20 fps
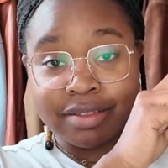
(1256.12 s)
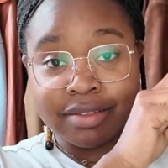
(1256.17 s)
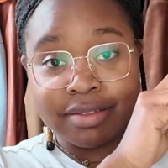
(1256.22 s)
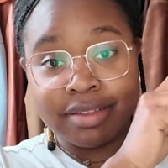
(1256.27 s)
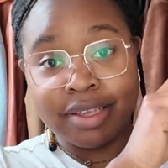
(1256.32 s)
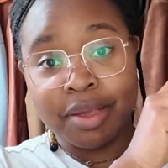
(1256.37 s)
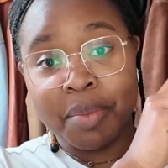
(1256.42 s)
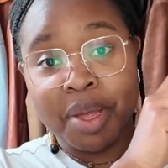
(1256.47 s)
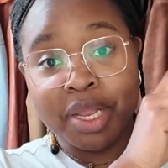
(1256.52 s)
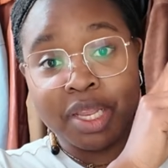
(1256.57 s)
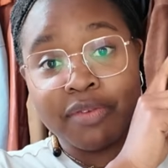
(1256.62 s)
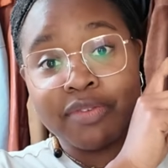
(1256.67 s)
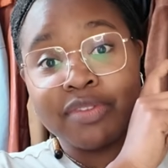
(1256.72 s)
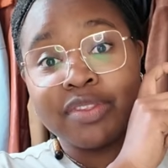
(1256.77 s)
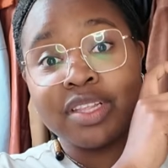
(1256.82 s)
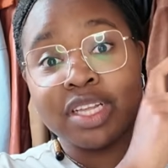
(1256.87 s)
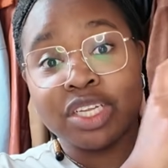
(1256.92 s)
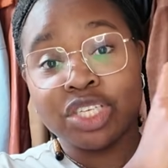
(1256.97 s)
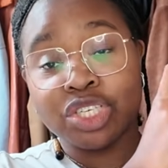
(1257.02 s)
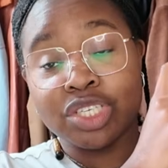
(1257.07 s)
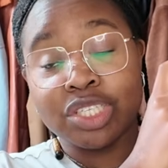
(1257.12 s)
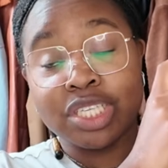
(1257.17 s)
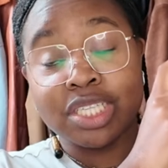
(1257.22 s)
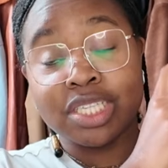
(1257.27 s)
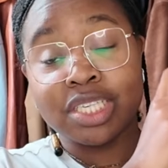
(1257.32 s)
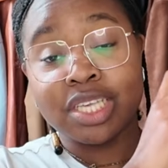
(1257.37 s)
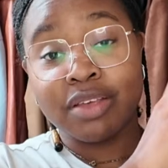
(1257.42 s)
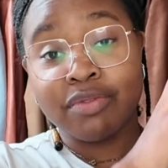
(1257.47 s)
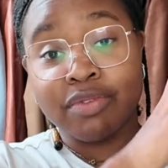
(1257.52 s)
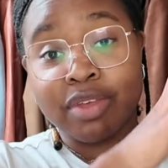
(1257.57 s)
the amount of stitches
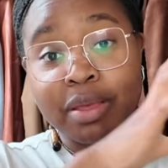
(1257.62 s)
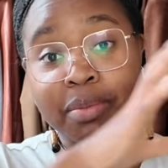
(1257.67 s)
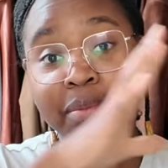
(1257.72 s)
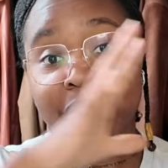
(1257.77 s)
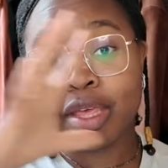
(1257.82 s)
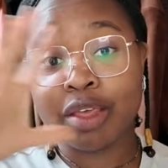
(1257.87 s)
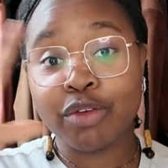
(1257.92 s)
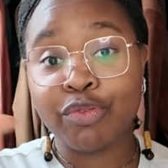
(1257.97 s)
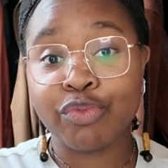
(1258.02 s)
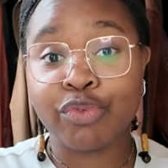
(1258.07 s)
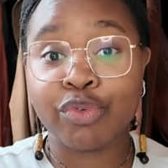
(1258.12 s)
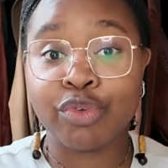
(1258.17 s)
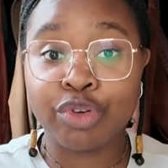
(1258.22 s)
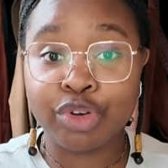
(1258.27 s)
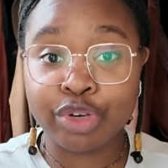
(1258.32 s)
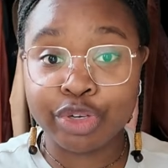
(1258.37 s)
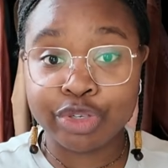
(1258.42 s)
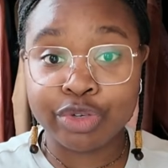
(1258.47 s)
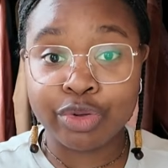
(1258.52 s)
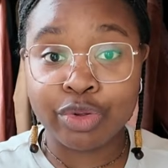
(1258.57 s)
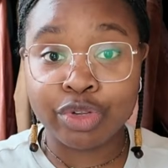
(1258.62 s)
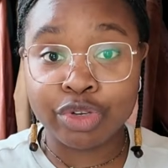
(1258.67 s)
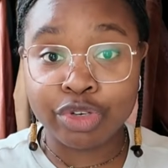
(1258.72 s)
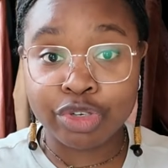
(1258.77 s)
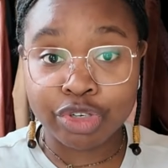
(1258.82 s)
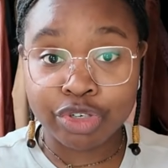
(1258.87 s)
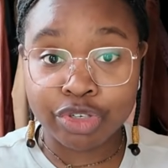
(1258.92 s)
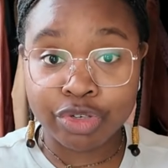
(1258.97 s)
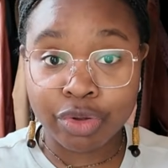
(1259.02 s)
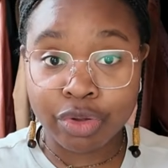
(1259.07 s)
it's giving me for the shoulder
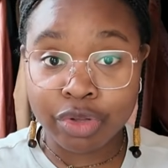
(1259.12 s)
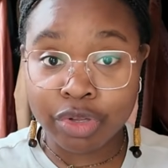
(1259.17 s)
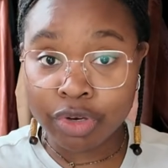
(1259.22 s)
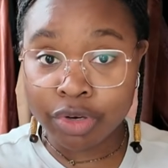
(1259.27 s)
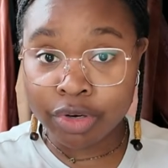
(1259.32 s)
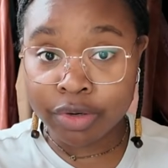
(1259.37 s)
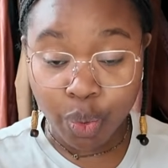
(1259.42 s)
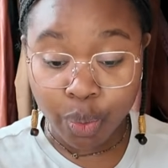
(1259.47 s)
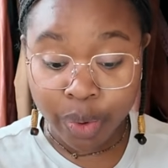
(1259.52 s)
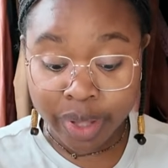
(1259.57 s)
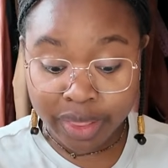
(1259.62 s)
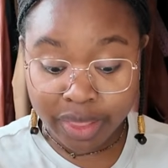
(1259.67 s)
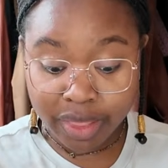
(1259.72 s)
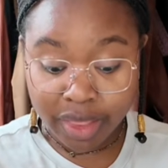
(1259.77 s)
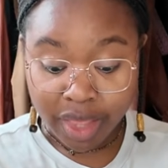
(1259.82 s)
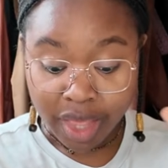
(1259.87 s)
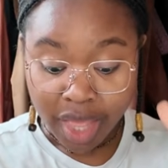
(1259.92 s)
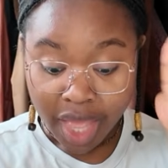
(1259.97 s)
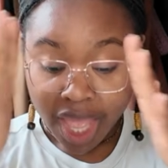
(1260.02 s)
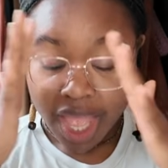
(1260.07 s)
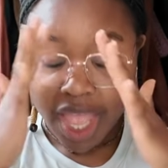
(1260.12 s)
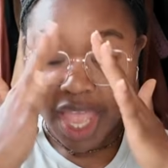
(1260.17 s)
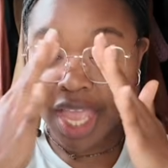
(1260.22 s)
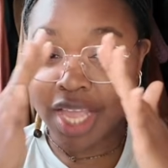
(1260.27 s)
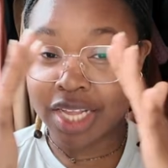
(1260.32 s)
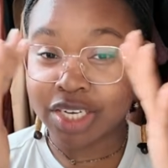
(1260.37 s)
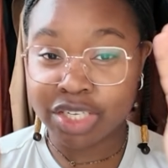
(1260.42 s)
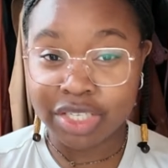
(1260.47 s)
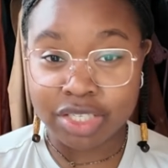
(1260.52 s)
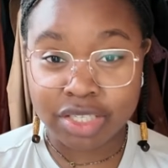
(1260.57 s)
to shoulder width,
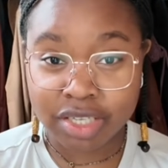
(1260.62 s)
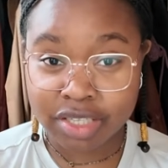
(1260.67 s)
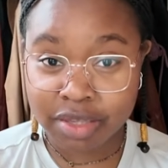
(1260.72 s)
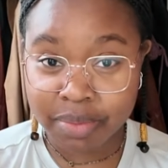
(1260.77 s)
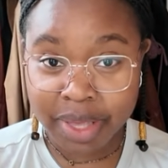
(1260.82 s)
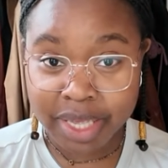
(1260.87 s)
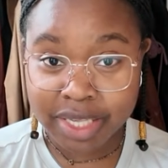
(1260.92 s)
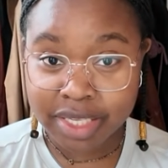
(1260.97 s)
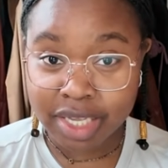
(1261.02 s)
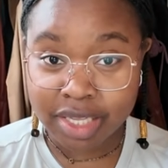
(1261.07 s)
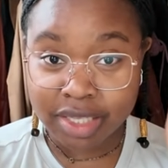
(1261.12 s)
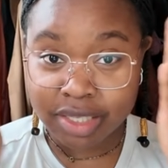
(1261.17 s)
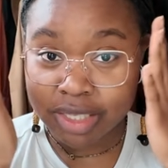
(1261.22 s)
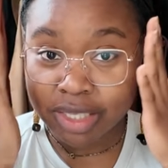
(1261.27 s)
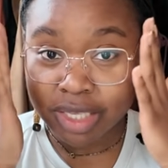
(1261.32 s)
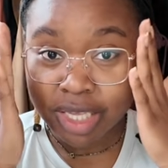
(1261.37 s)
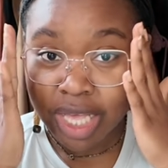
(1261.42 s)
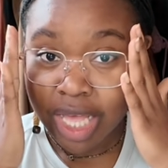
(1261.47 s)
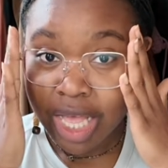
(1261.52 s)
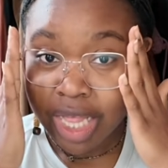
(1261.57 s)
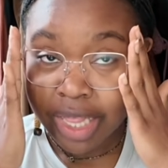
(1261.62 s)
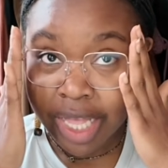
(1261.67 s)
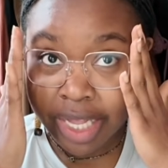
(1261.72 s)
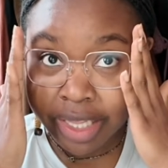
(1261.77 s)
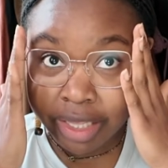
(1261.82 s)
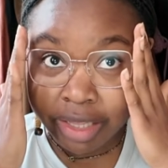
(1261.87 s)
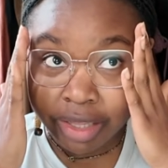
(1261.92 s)
it just doesn't make sense. Like the